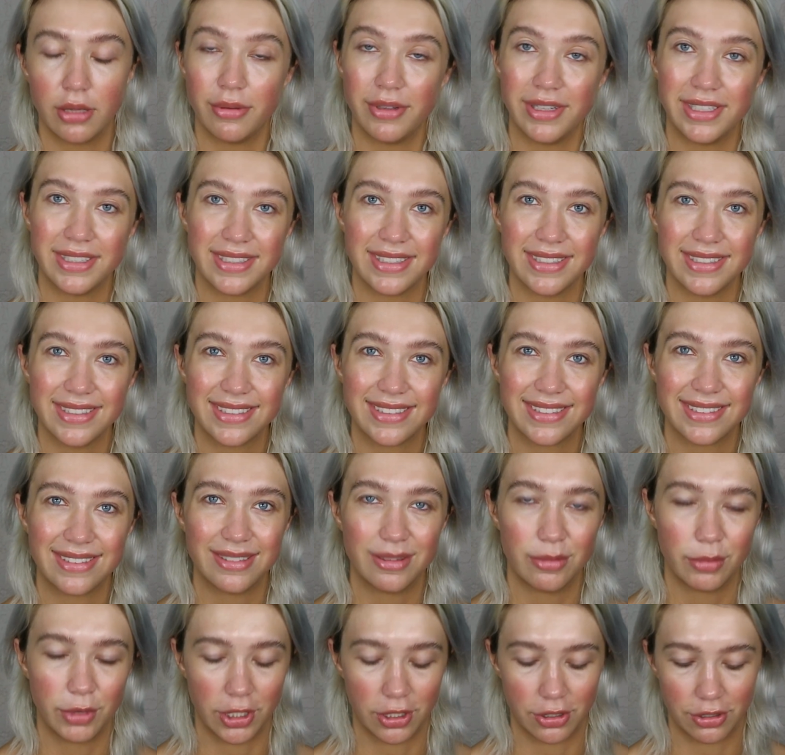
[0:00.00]
Louise is.
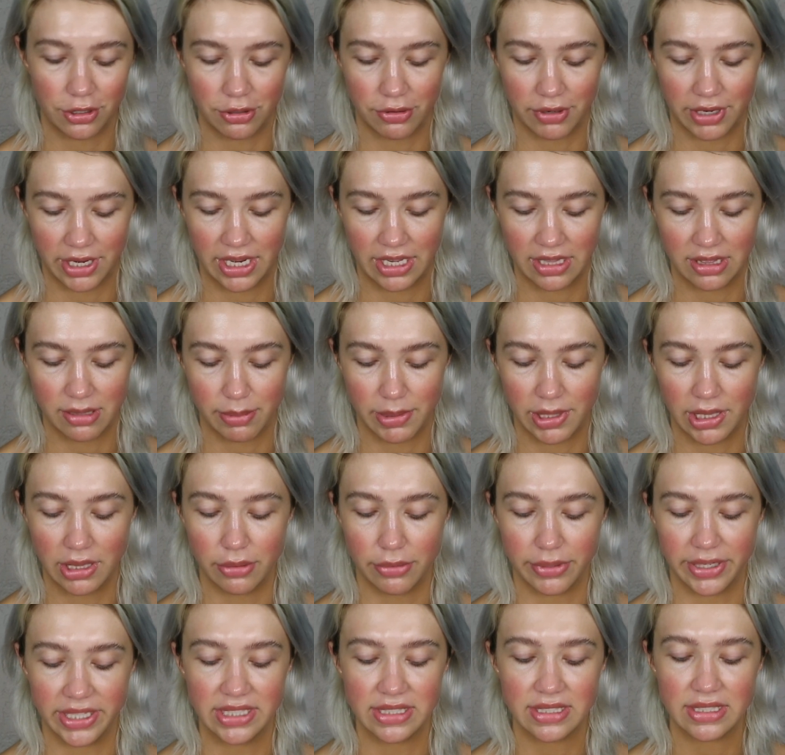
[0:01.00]
We all know I hate the P.
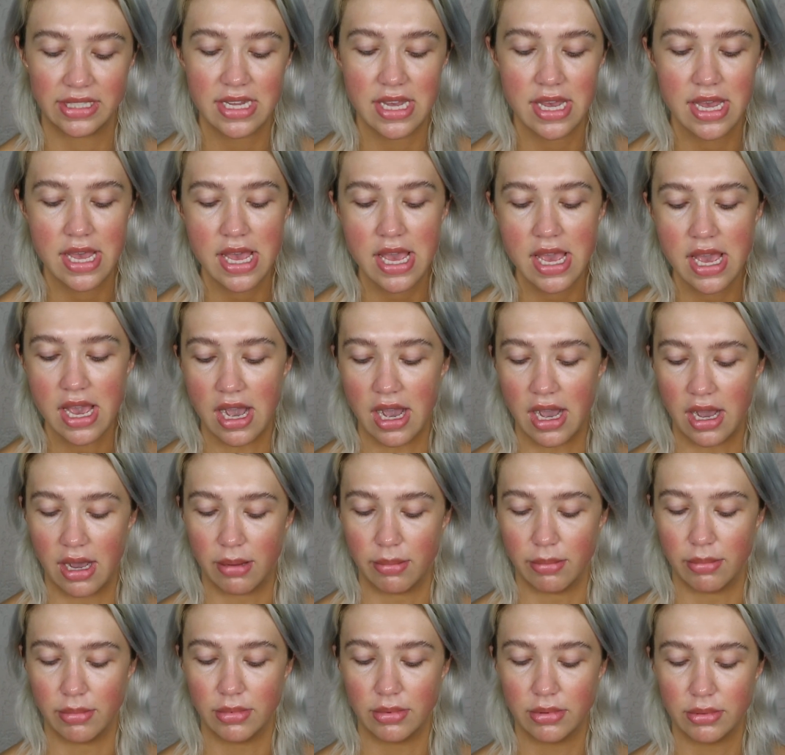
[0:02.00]
Louise.
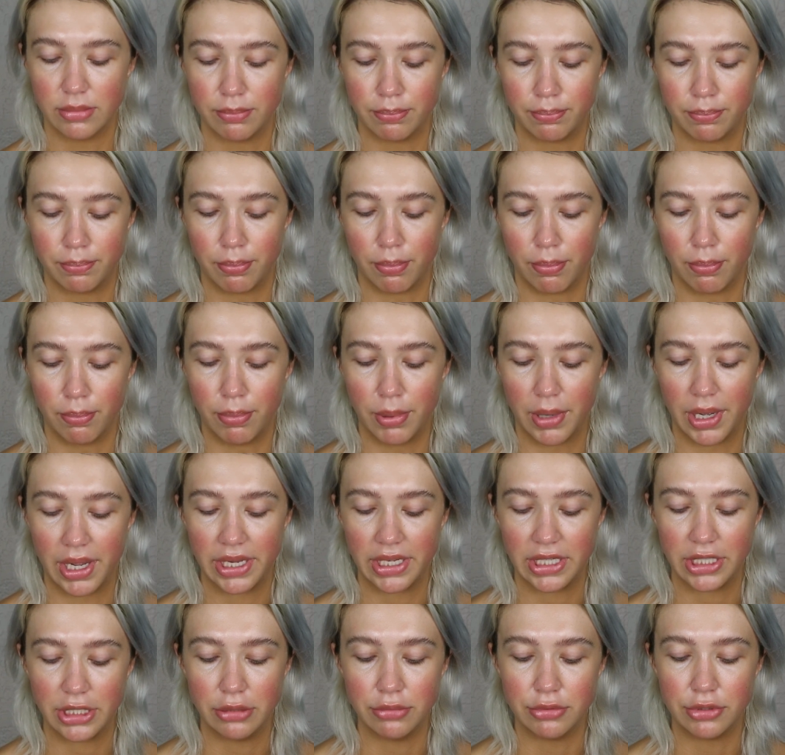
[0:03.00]

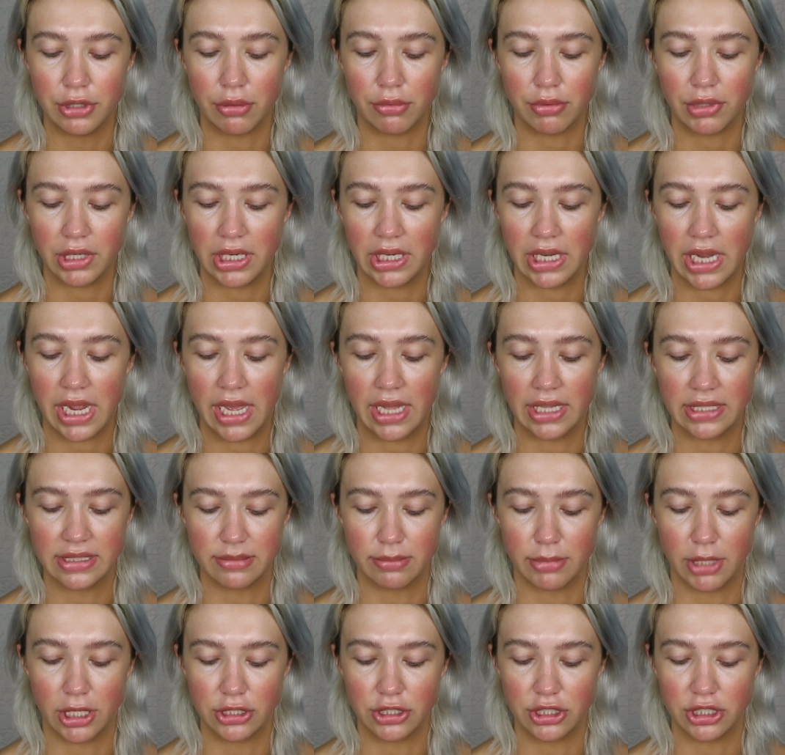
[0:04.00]
But you don't need
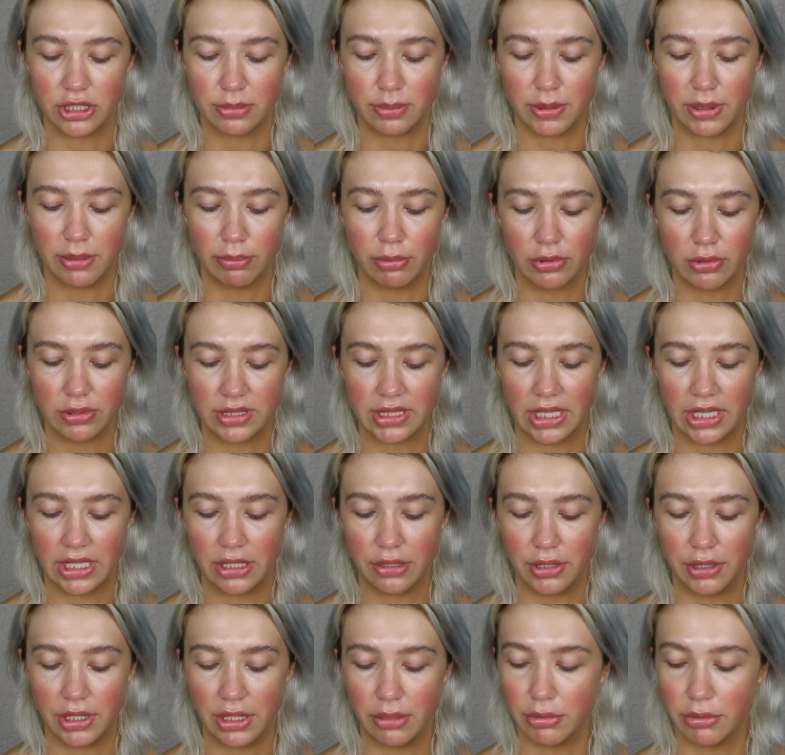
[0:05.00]
as much as people
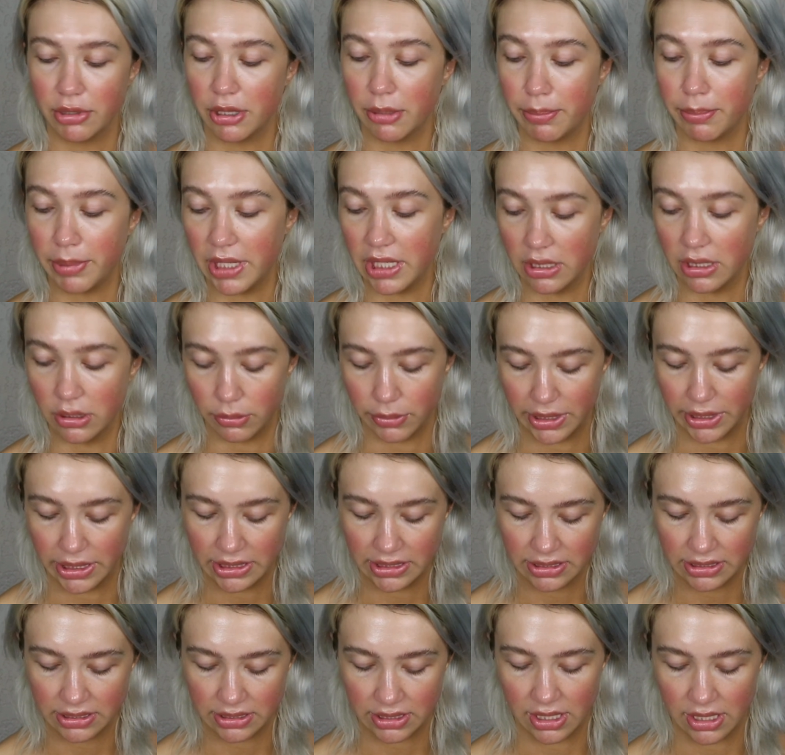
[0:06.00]
say you need with the P.
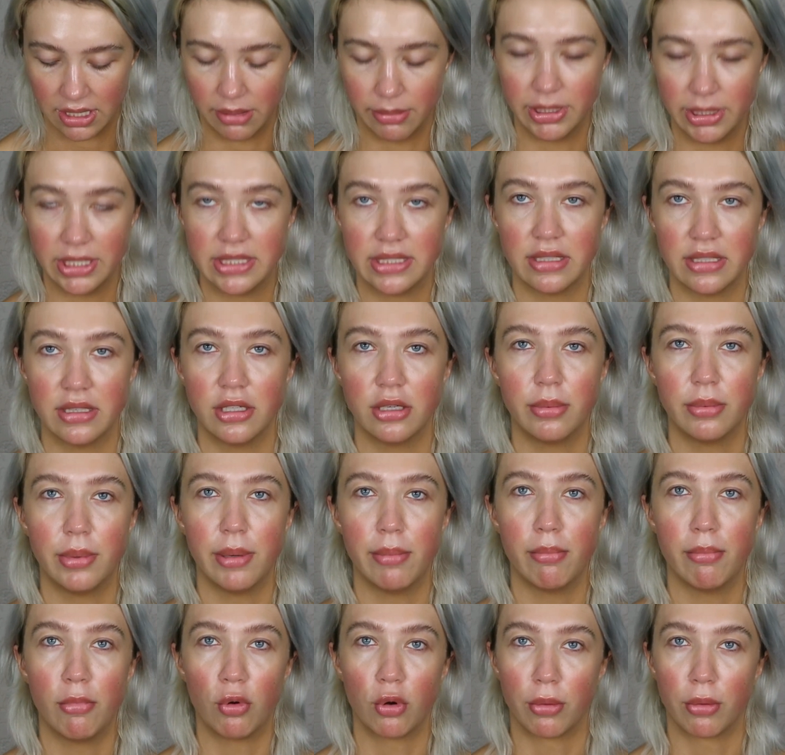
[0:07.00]
Louise. It's a little
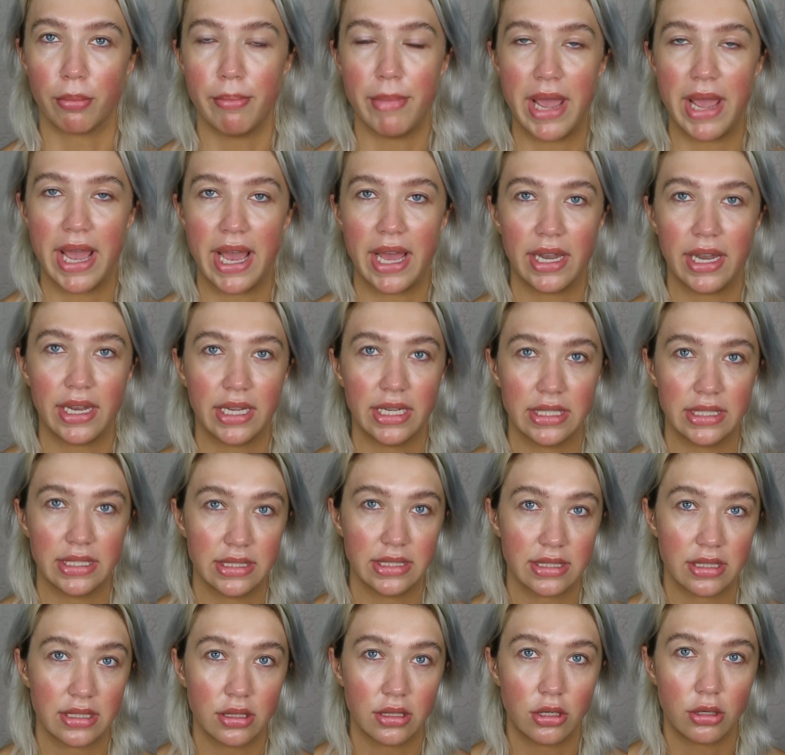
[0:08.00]
bit more matte and
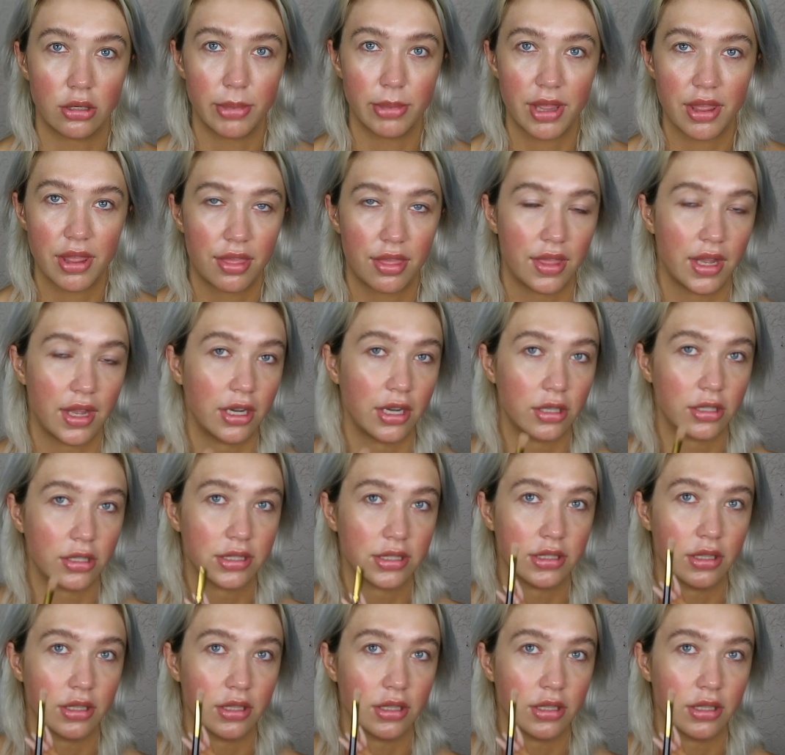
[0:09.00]
it's a little bit thinner.